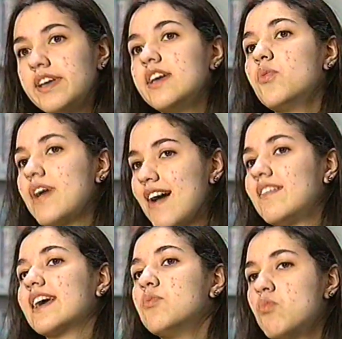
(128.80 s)
here we have
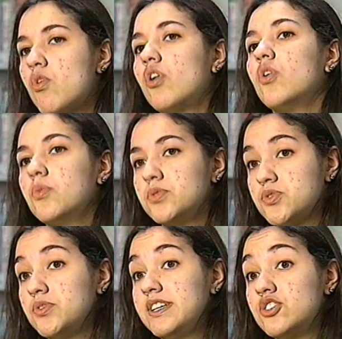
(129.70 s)
like more
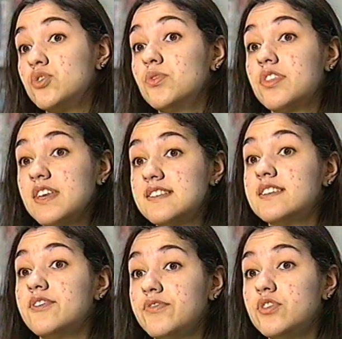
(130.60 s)
opportunities to do things in
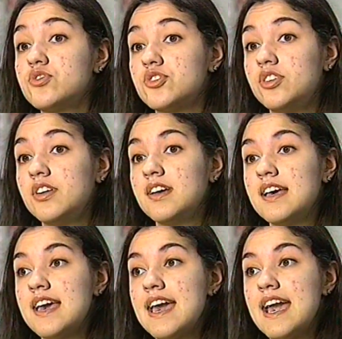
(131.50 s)
the future
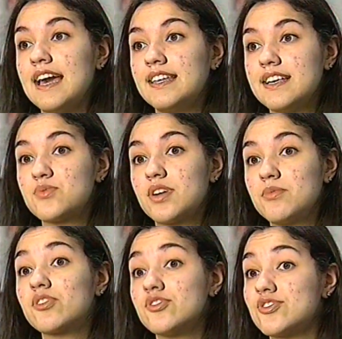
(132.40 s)
and that's what I'm
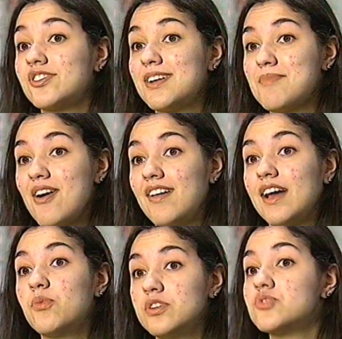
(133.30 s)
concerned about. I
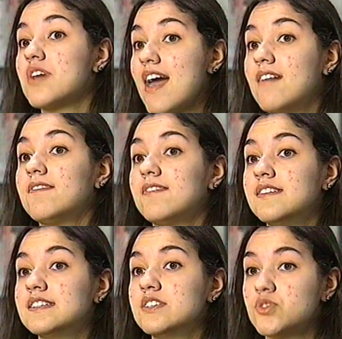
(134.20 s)
want to have
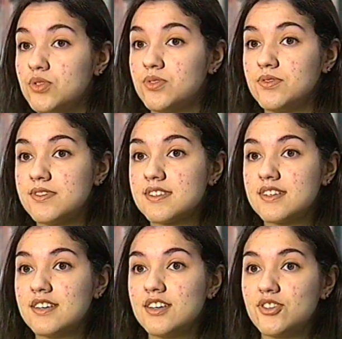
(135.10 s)
the tools
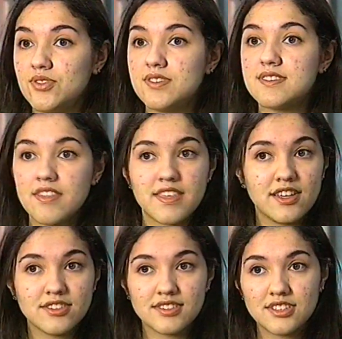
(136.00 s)
to do something